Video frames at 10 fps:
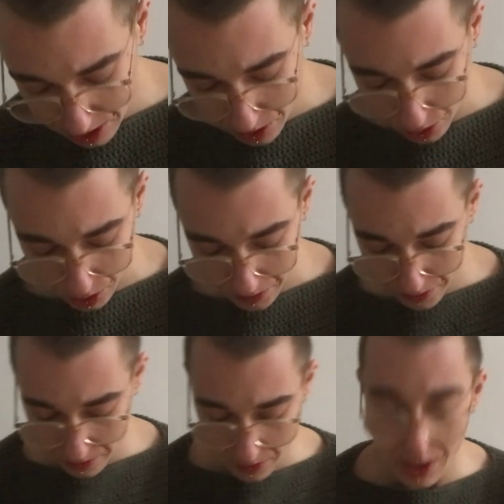cool,
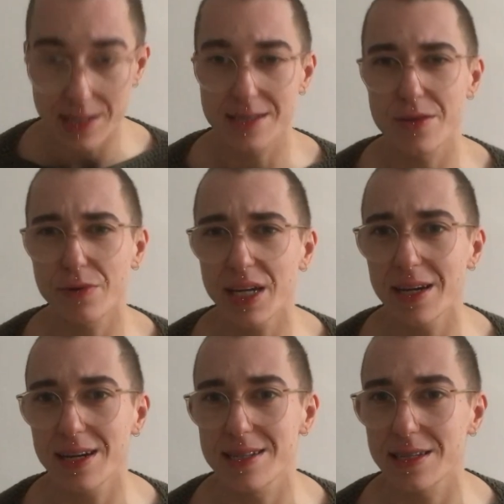because 3
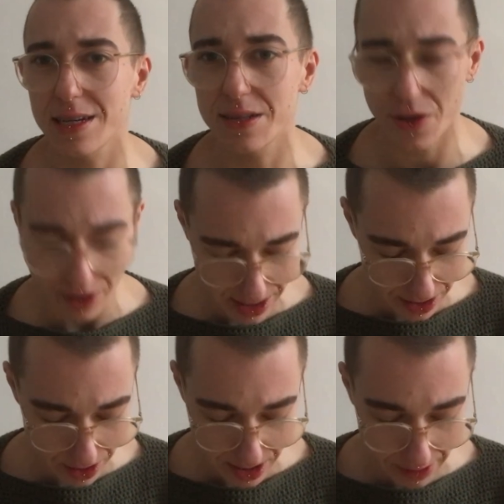is a
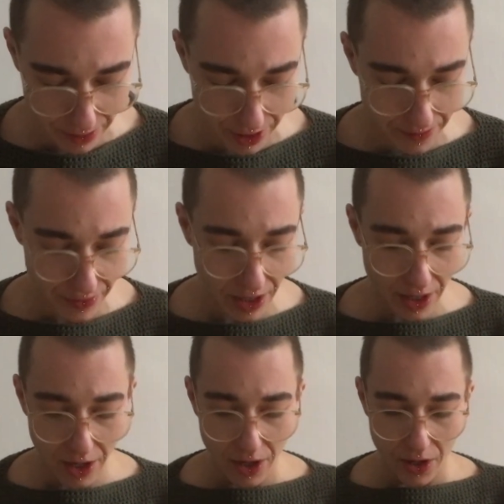good number.
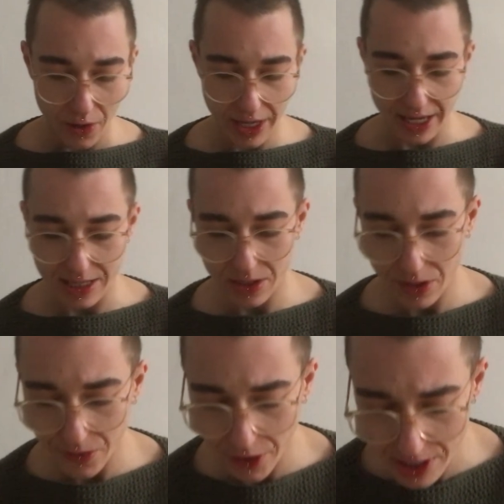Okay, so the
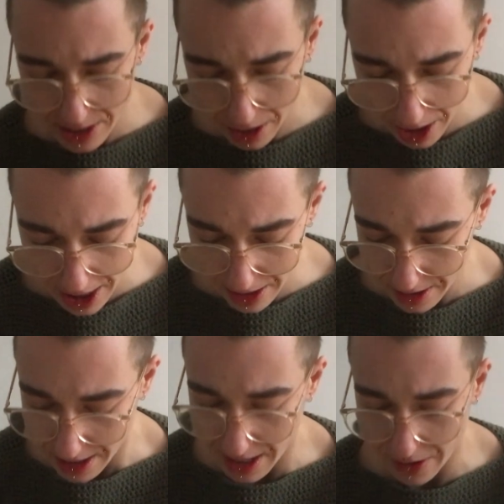first card
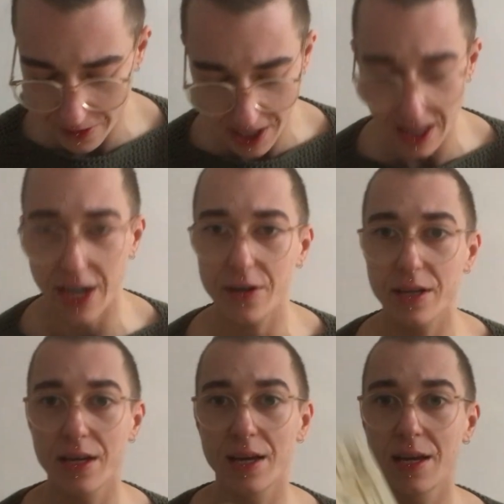that fell out
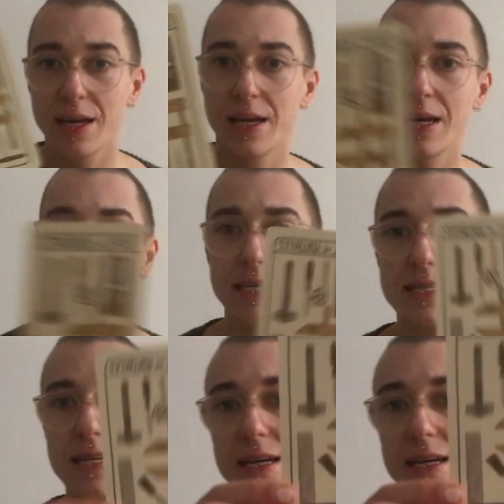is